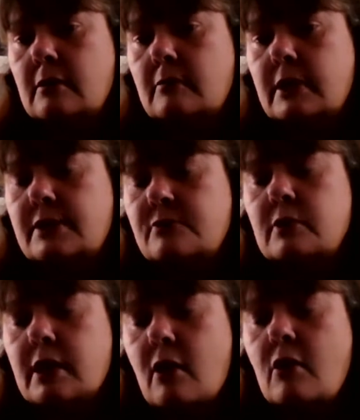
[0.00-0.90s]
It's really
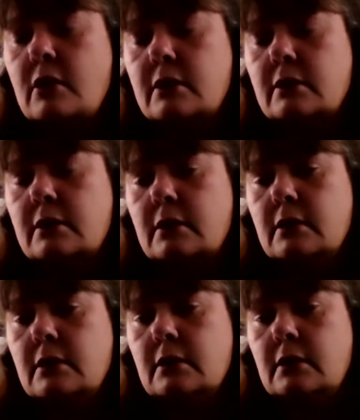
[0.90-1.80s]
hard,
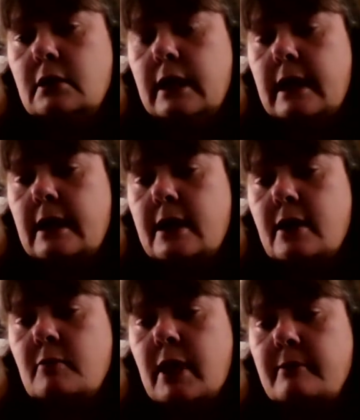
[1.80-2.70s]
and I don't
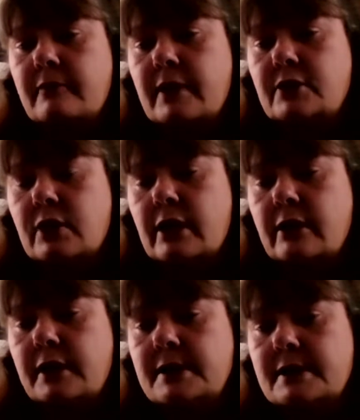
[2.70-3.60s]
blame the
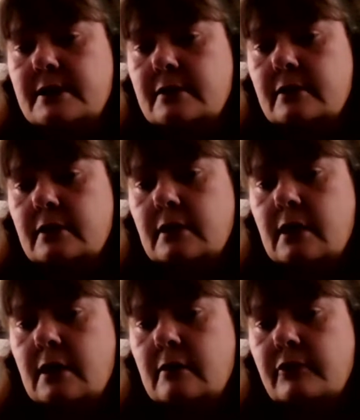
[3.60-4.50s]
veterinarians
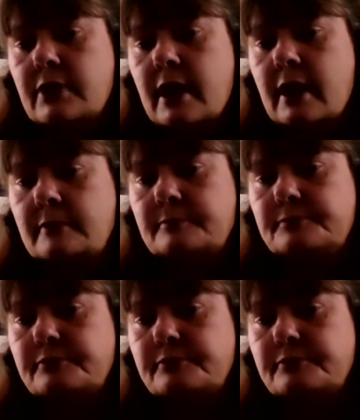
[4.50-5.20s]
for that.